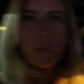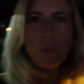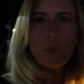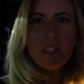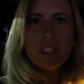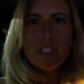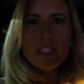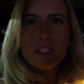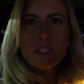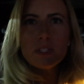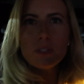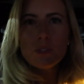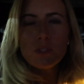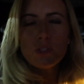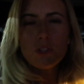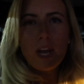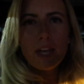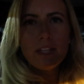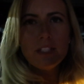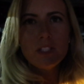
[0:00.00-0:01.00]
we just
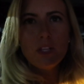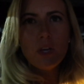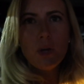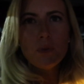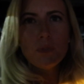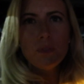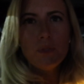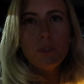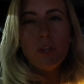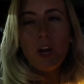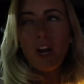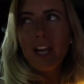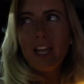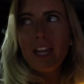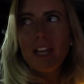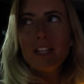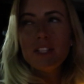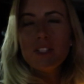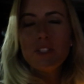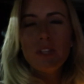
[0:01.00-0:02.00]
tried to go to
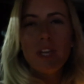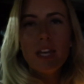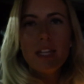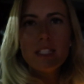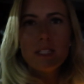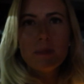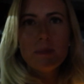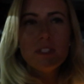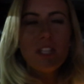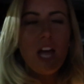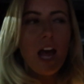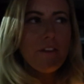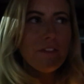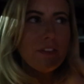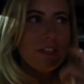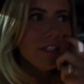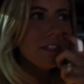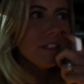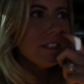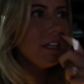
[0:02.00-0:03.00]
Target to get some
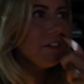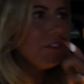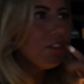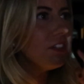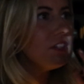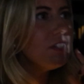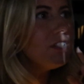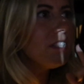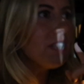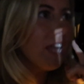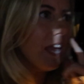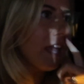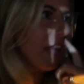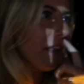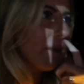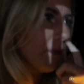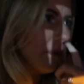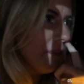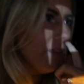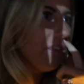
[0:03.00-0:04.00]
stocking stuffers
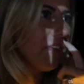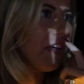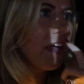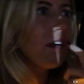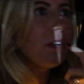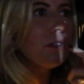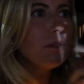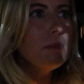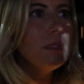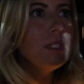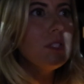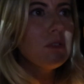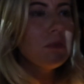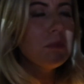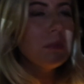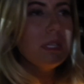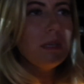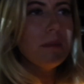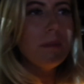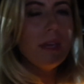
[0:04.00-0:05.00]
and we failed
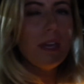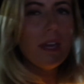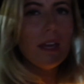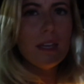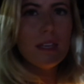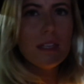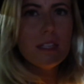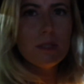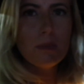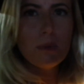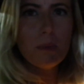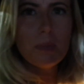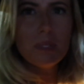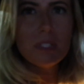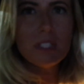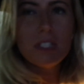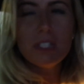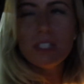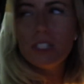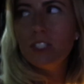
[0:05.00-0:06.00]
miserably because we went
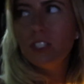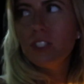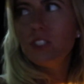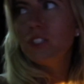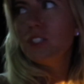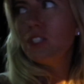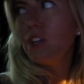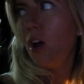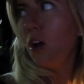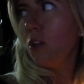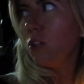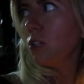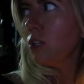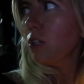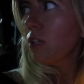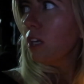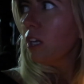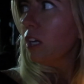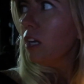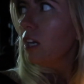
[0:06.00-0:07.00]
to the dollar
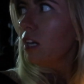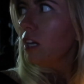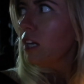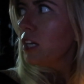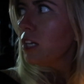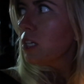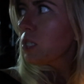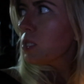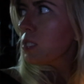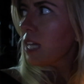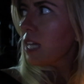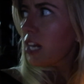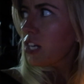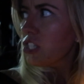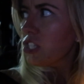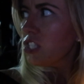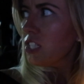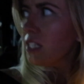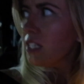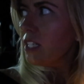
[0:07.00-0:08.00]

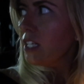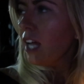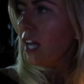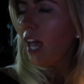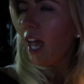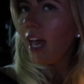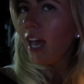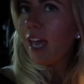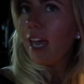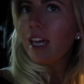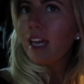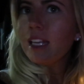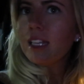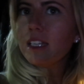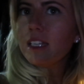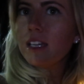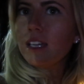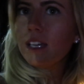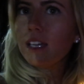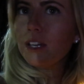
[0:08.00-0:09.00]
section
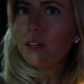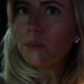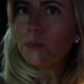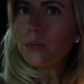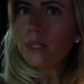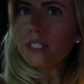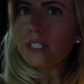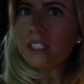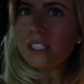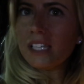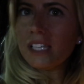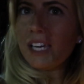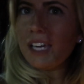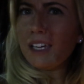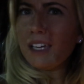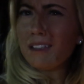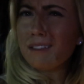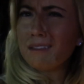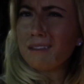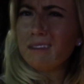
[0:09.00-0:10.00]
and it was like,
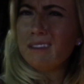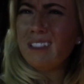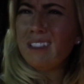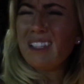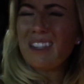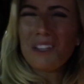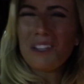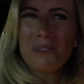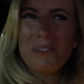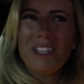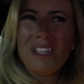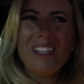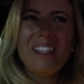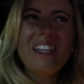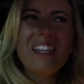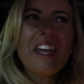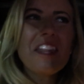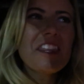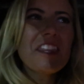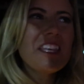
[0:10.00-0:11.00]
there was like
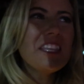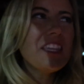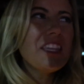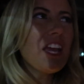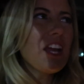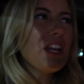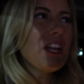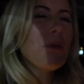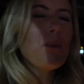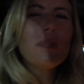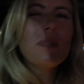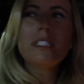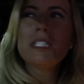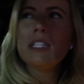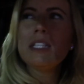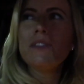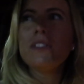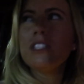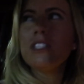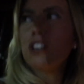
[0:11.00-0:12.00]
nothing there and it wasn't
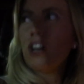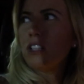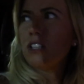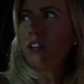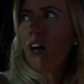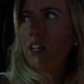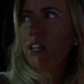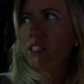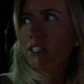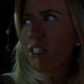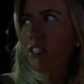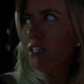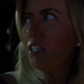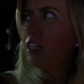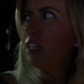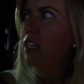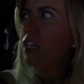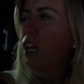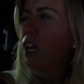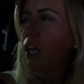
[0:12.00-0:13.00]
even a dollar.
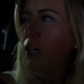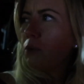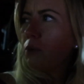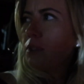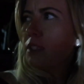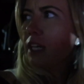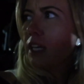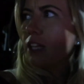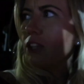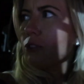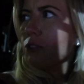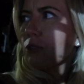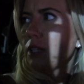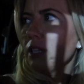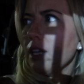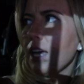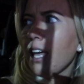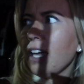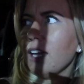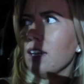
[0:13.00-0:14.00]
It was like three to
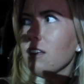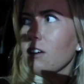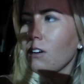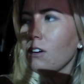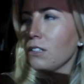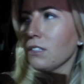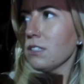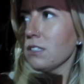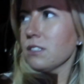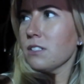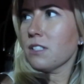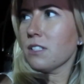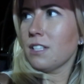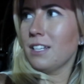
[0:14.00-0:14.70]
eight dollars.